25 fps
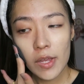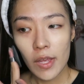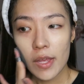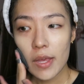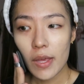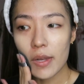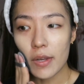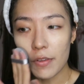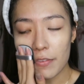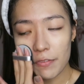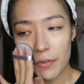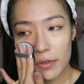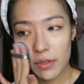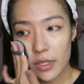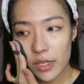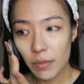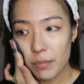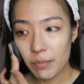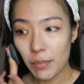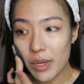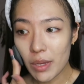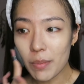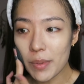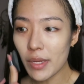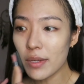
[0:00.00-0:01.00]
and I feel like
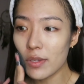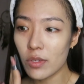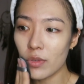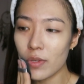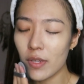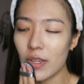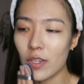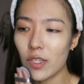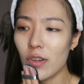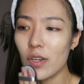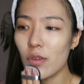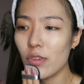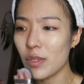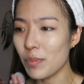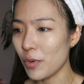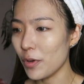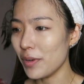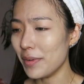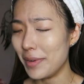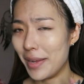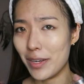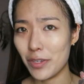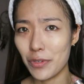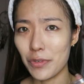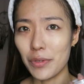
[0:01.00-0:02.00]
maybe this one actually looks more
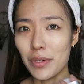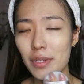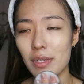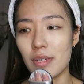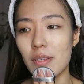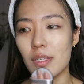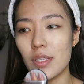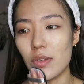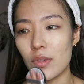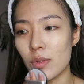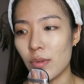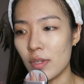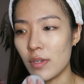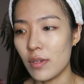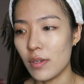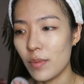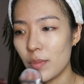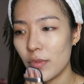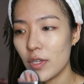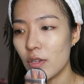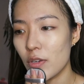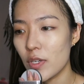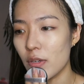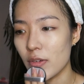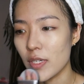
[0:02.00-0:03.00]
natural than this one. I'm
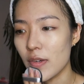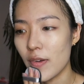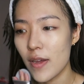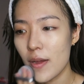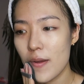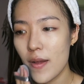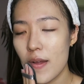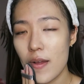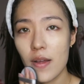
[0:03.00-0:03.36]
not sure.